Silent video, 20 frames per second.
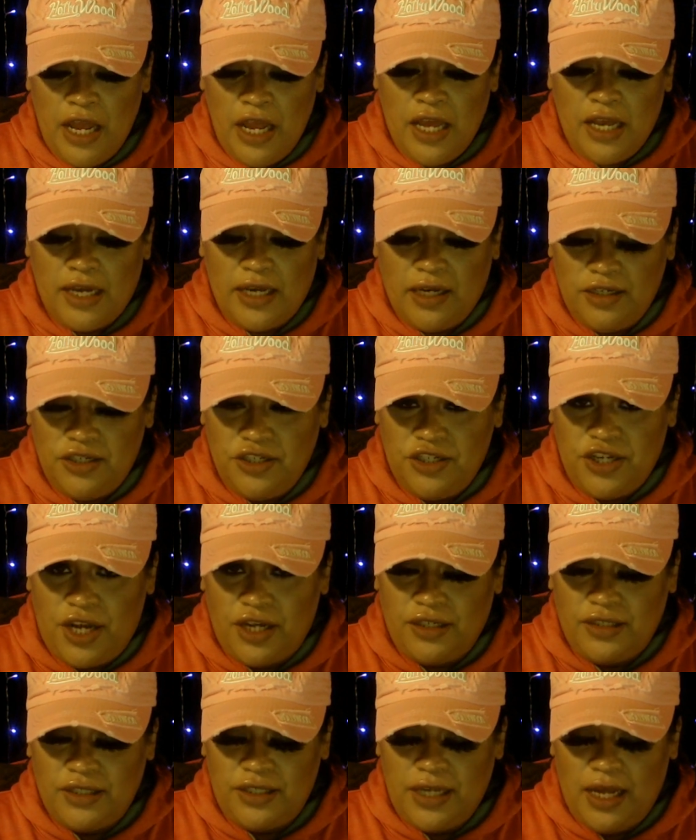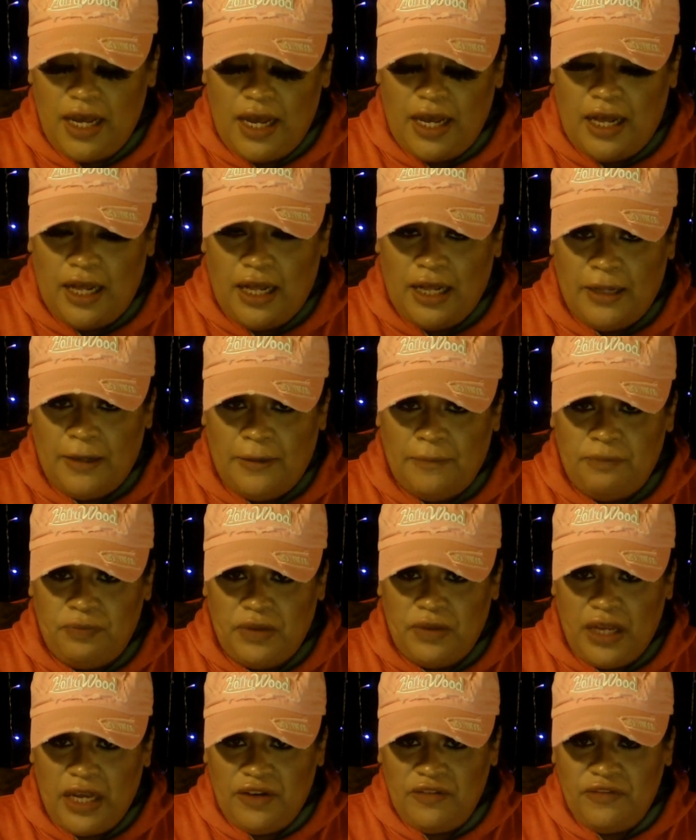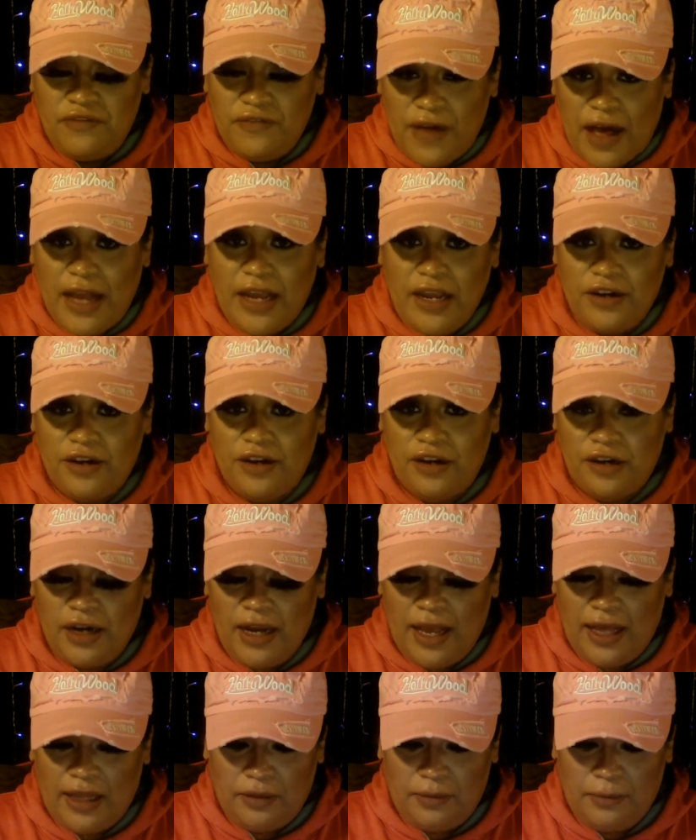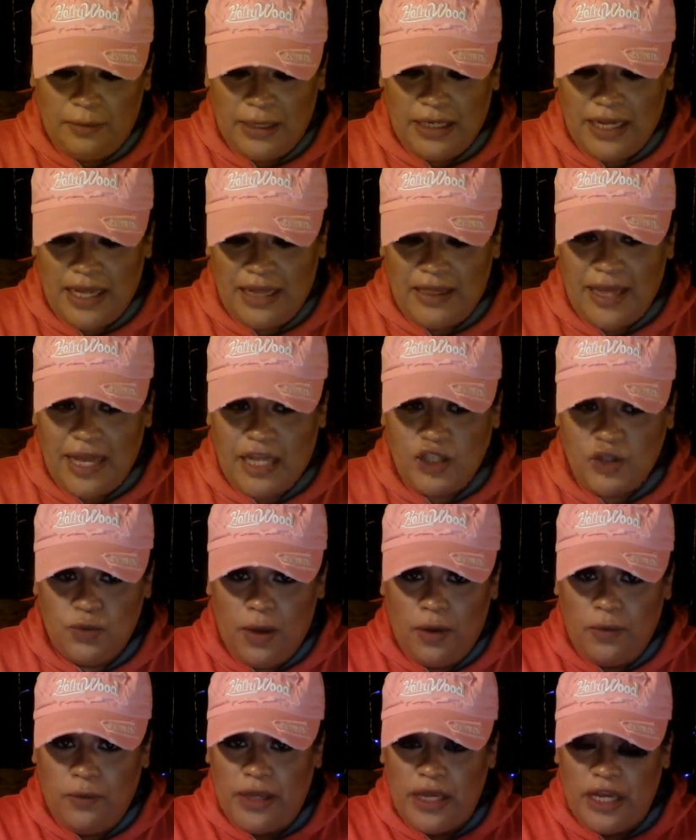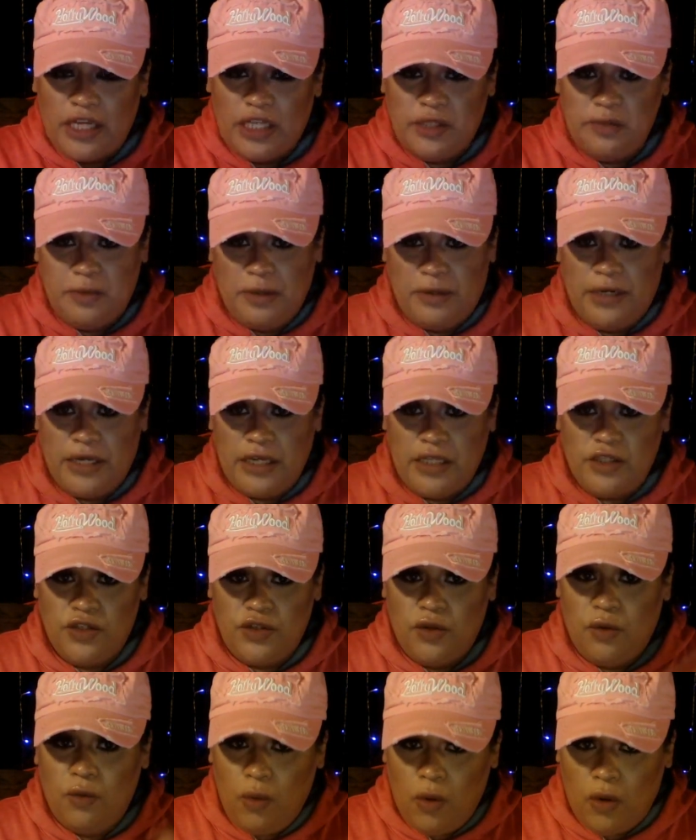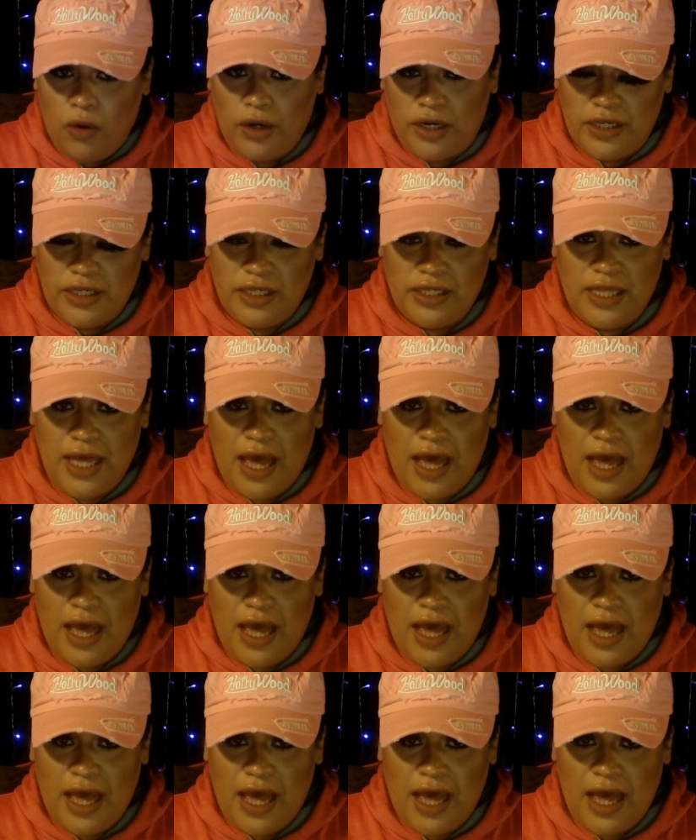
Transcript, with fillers: conjunct um, in fire element, and that's when we experienced the wars.